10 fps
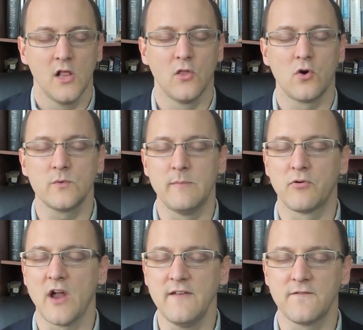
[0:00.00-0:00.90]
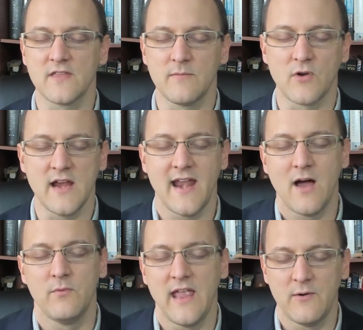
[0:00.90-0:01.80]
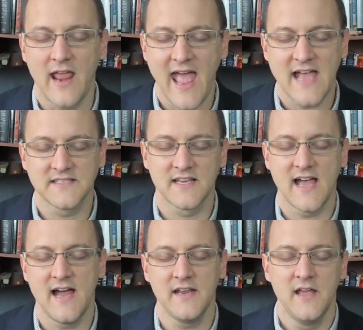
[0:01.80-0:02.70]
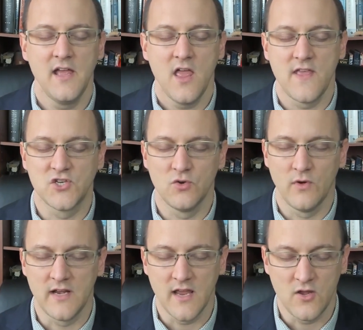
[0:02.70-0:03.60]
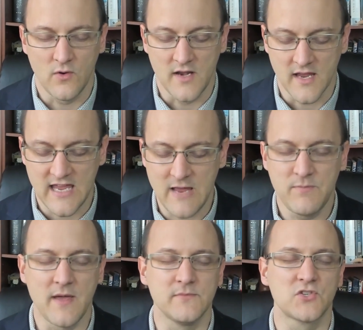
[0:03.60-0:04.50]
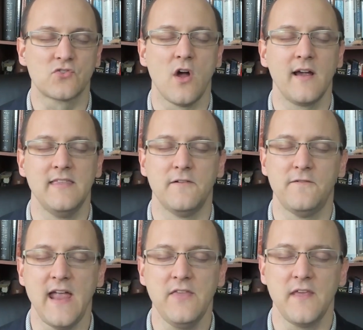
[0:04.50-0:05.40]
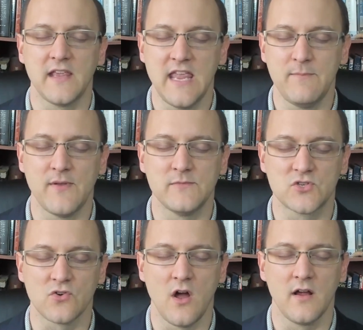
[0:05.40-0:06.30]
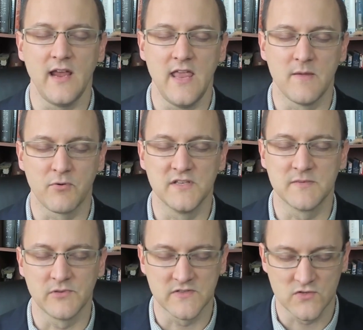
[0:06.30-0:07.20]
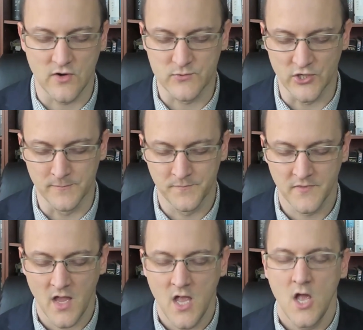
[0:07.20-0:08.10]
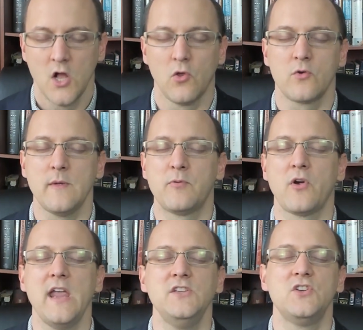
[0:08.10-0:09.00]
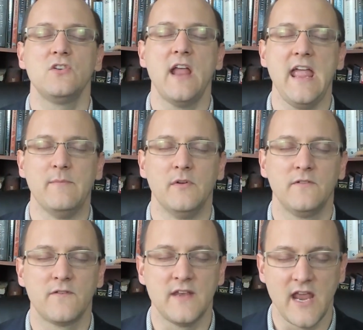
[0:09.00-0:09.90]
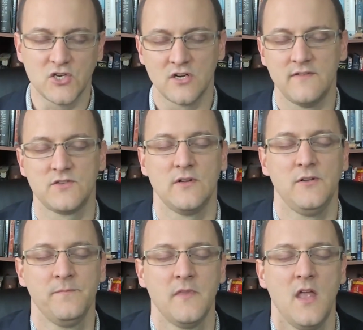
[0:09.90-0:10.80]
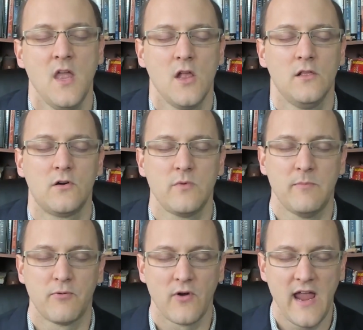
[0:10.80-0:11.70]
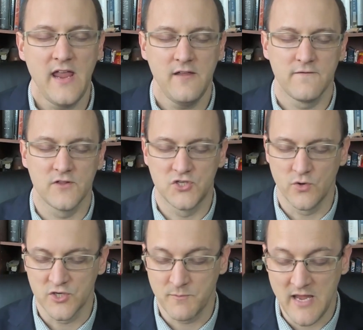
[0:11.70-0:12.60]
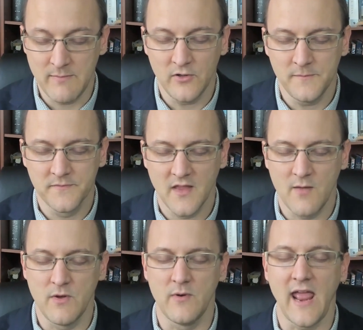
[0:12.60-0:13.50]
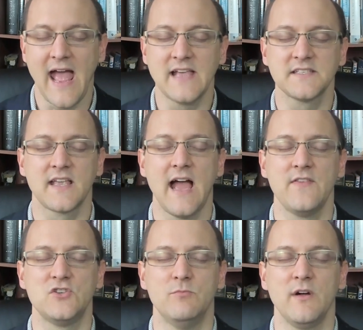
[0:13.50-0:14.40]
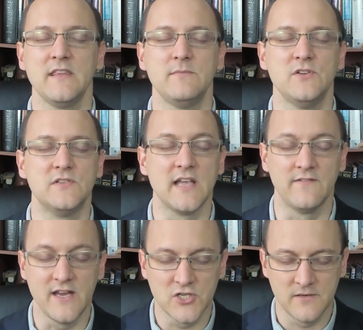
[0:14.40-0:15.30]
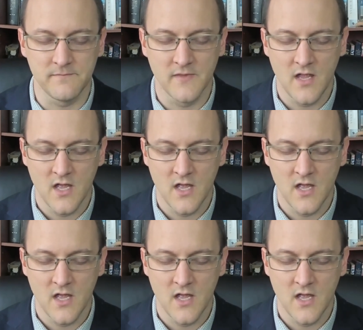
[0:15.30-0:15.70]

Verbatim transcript: Lord, we pray for them right now. And we would ask God that you would you would keep them strong in the faith and keep them strong in the principles of Scripture. Lord, we praise your name for the nation of Israel. Lord, we pray for the Jewish people, and we would ask God that you bring them to salvation.